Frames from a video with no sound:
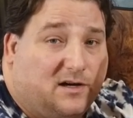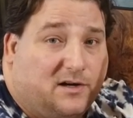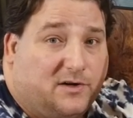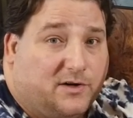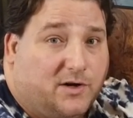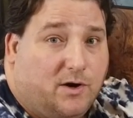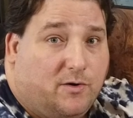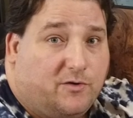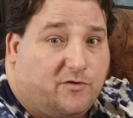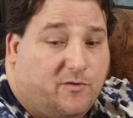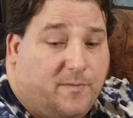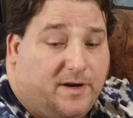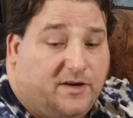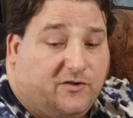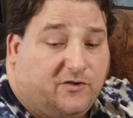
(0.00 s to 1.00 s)
to undergo a
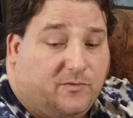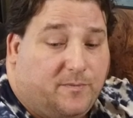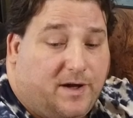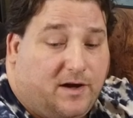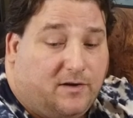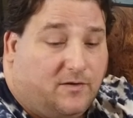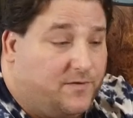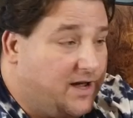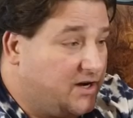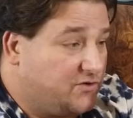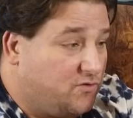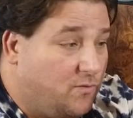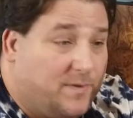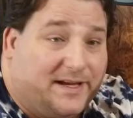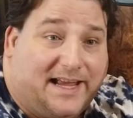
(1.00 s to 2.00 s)
tremendous amount of
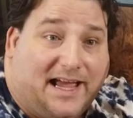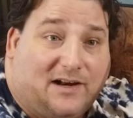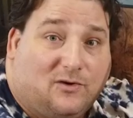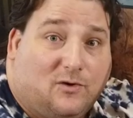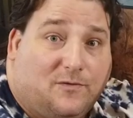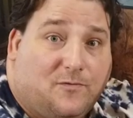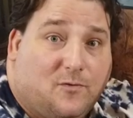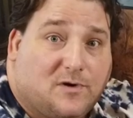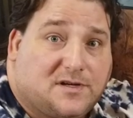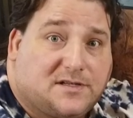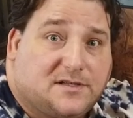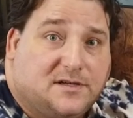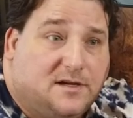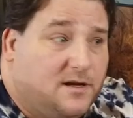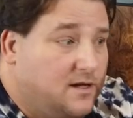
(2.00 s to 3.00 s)
actual mechanical
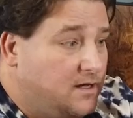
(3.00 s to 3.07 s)
force,